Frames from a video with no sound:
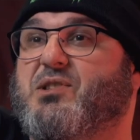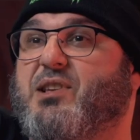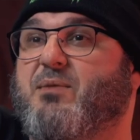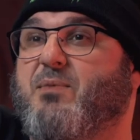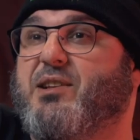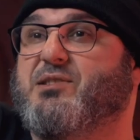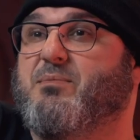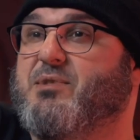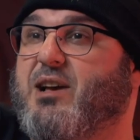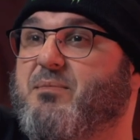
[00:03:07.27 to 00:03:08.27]
the same way
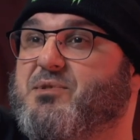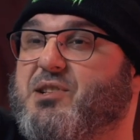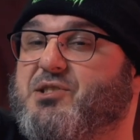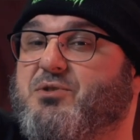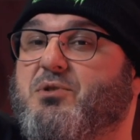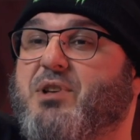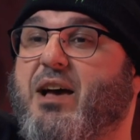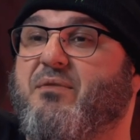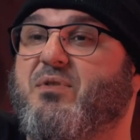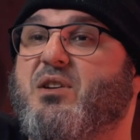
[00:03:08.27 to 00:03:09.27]
sometimes, and it's cool to
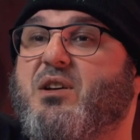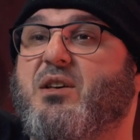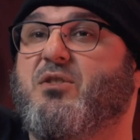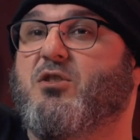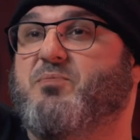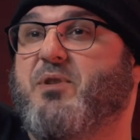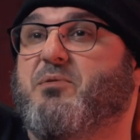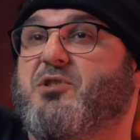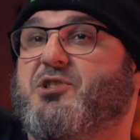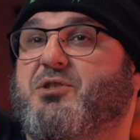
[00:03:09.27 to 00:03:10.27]
have those
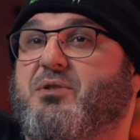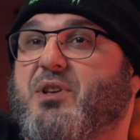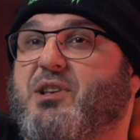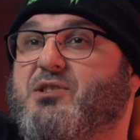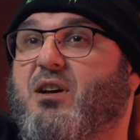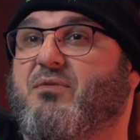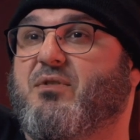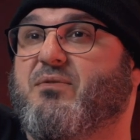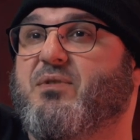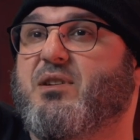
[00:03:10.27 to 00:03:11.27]
people to shoot things off
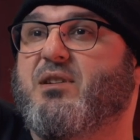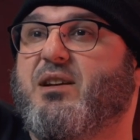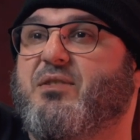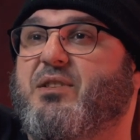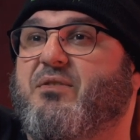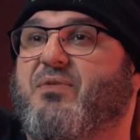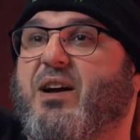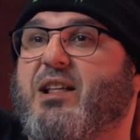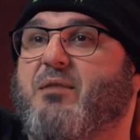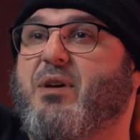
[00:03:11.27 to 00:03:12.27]
of. And then you
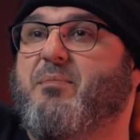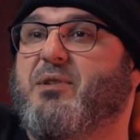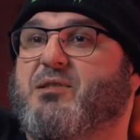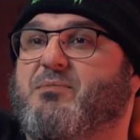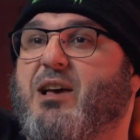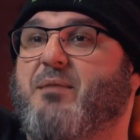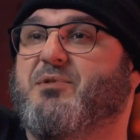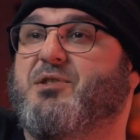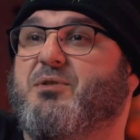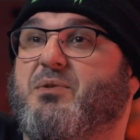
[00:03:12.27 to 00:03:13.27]
find out maybe sometimes
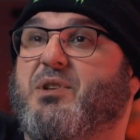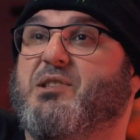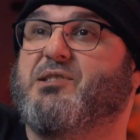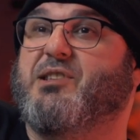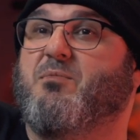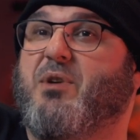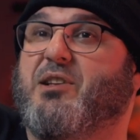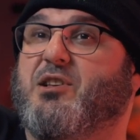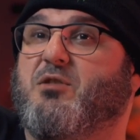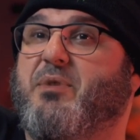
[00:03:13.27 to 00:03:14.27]
you're doing things the same way
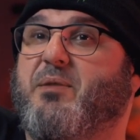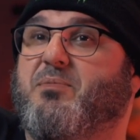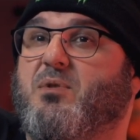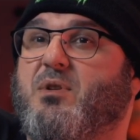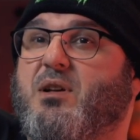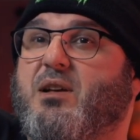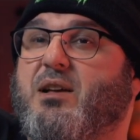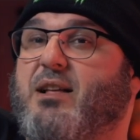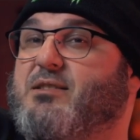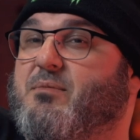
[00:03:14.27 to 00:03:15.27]
as other people,
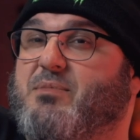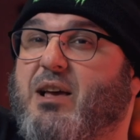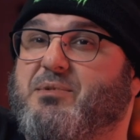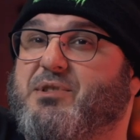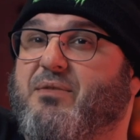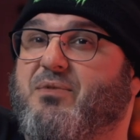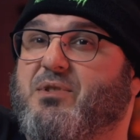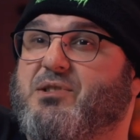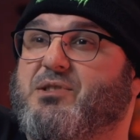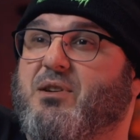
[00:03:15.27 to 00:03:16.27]
and sometimes
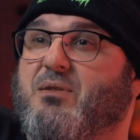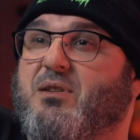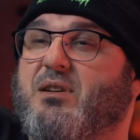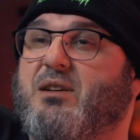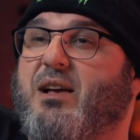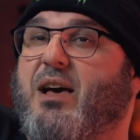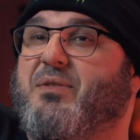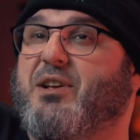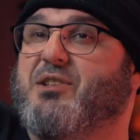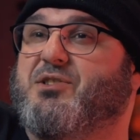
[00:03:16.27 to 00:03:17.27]
different. So I
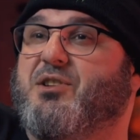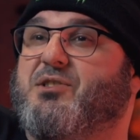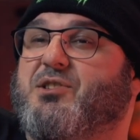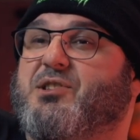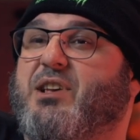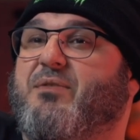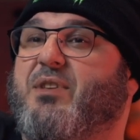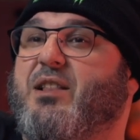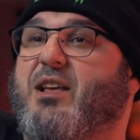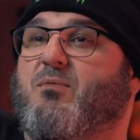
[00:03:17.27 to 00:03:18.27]
think it's good to just have
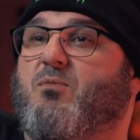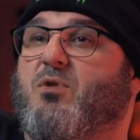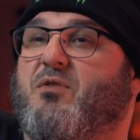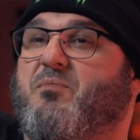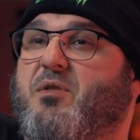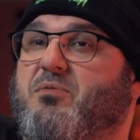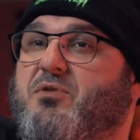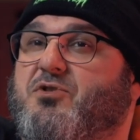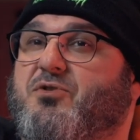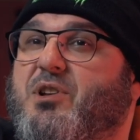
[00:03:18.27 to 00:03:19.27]
that network of people
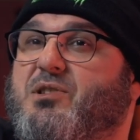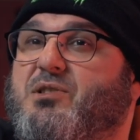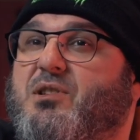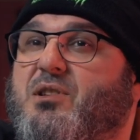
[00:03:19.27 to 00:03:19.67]
you trust.